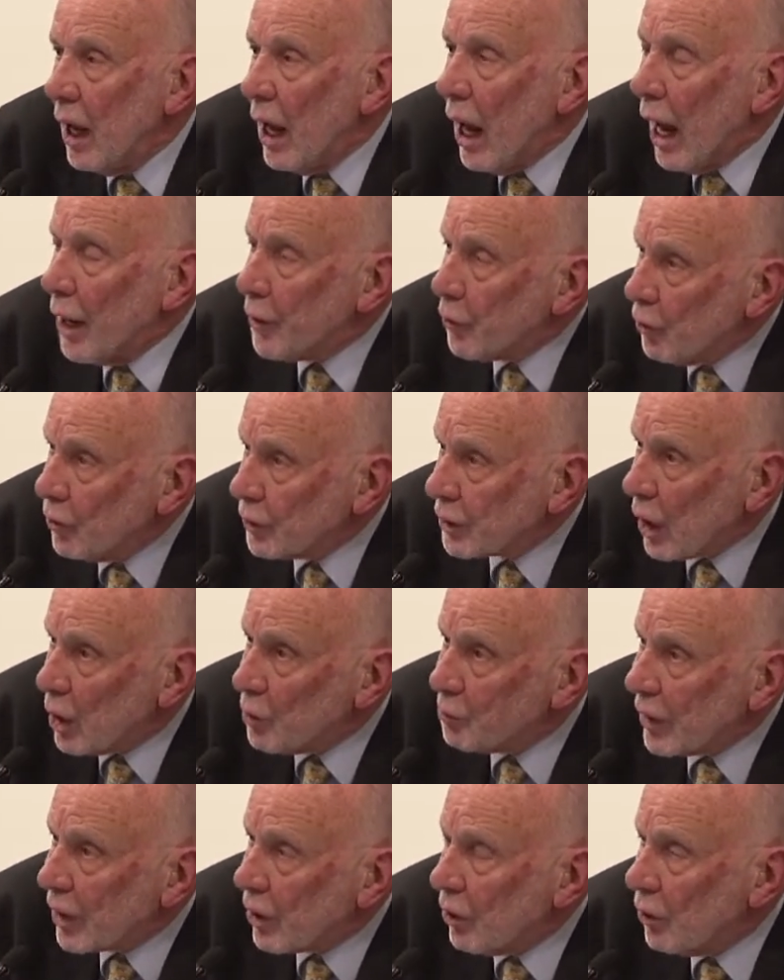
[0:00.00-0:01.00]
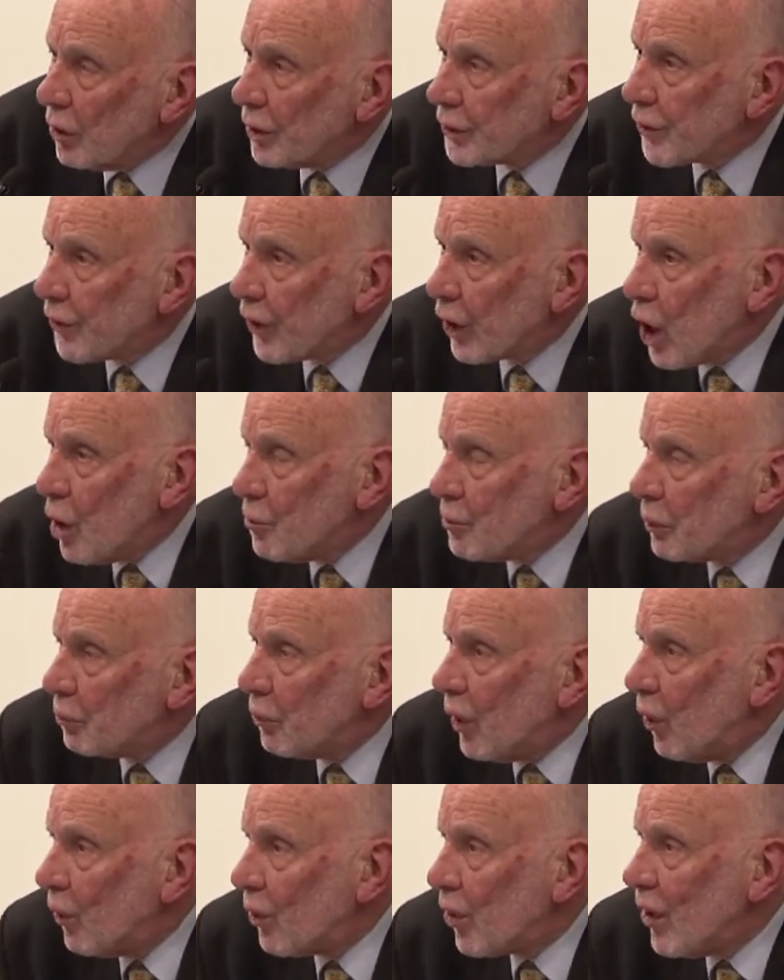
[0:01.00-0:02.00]
And also because the
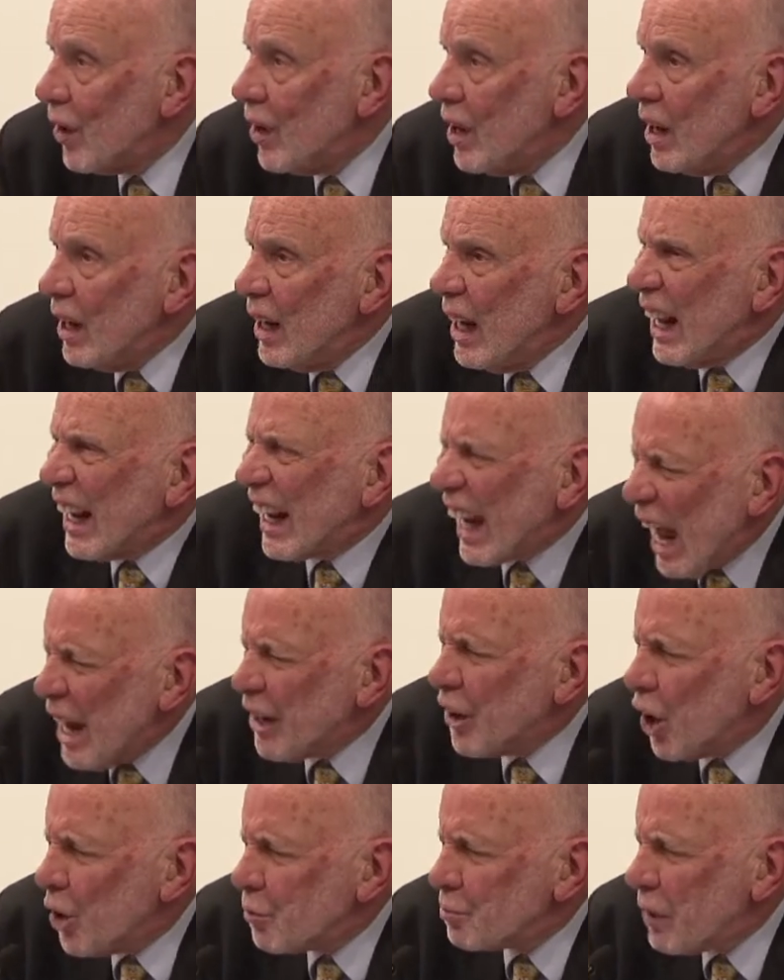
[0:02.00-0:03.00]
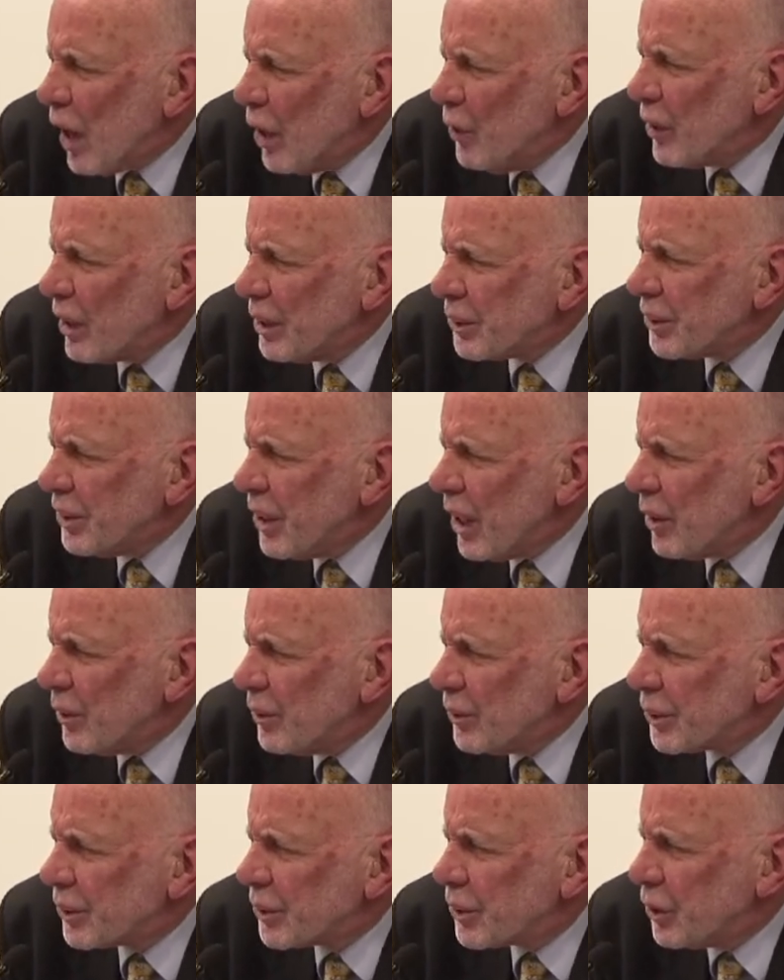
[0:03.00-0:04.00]
Commonwealth cannot poke its
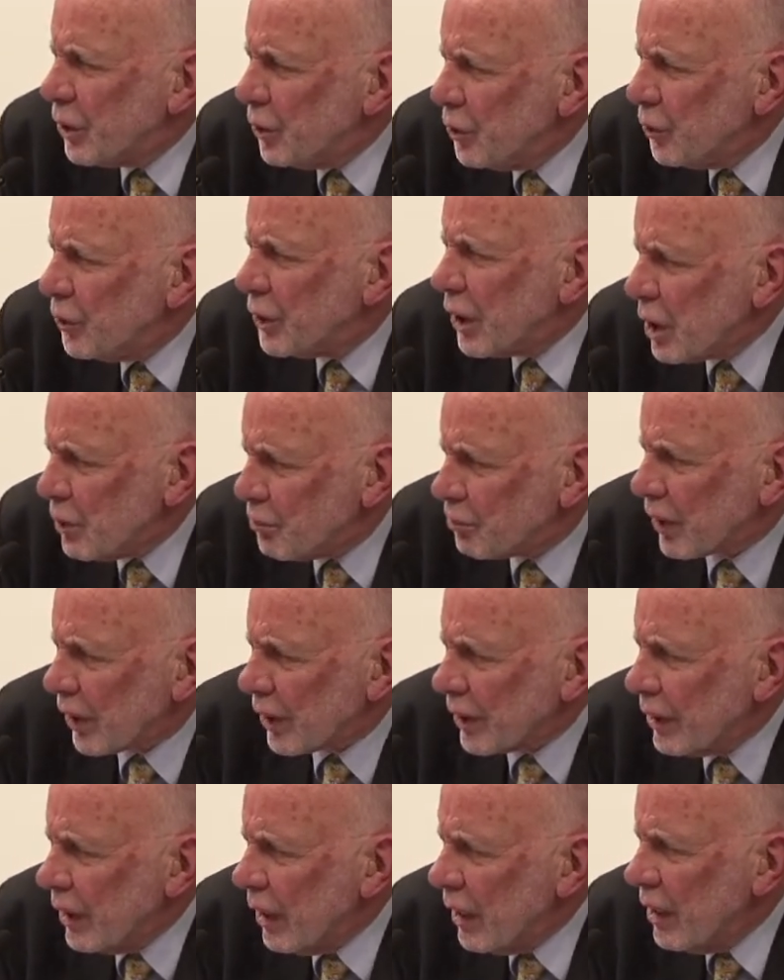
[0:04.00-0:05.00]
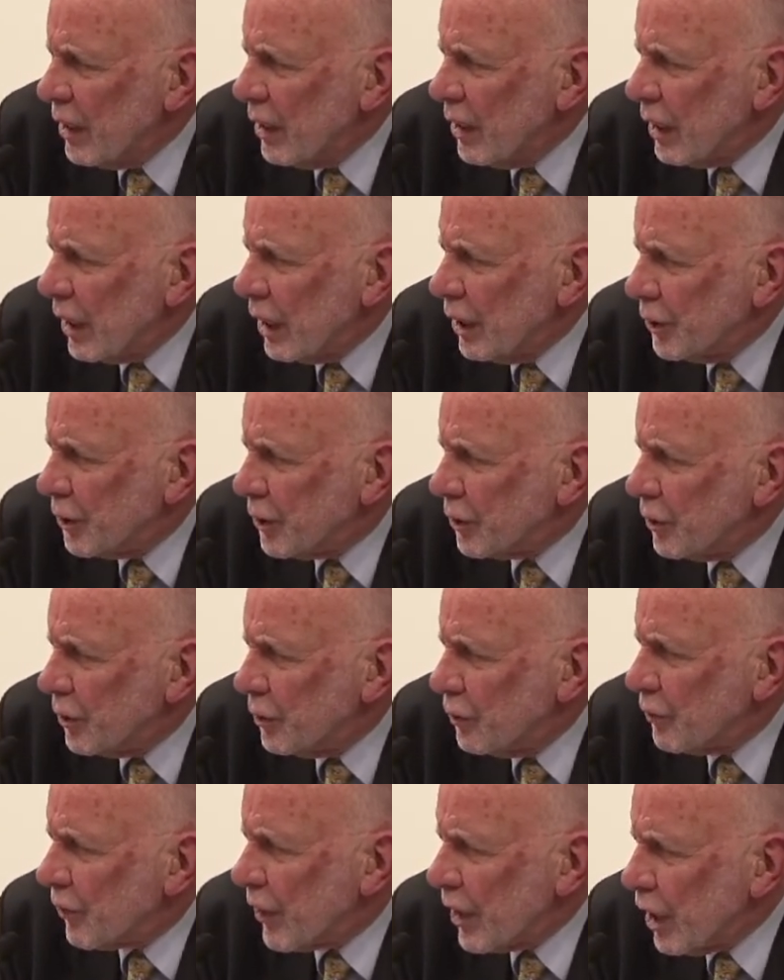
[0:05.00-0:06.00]
nose too deeply
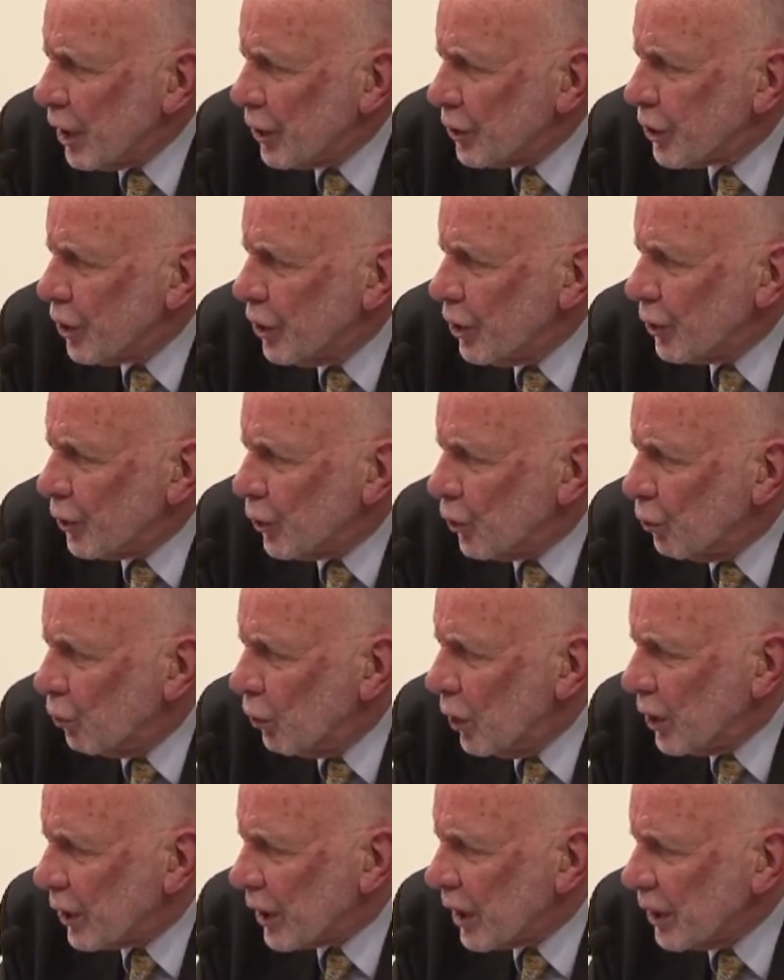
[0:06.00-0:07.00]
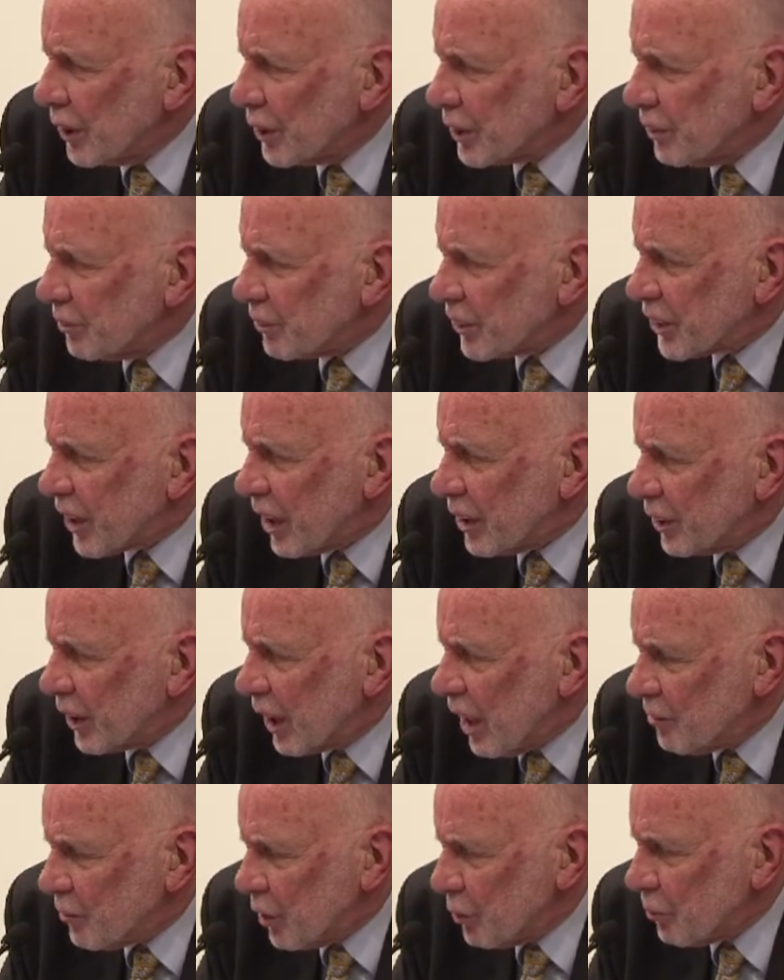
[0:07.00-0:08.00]
into the internal workings of state
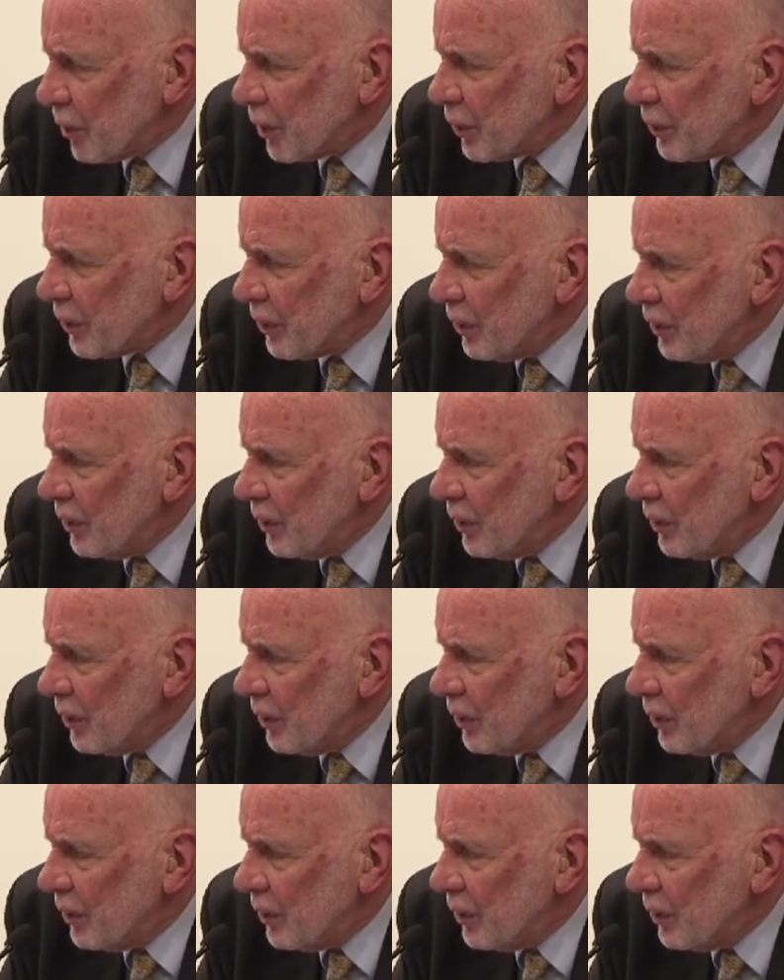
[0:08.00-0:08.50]
government.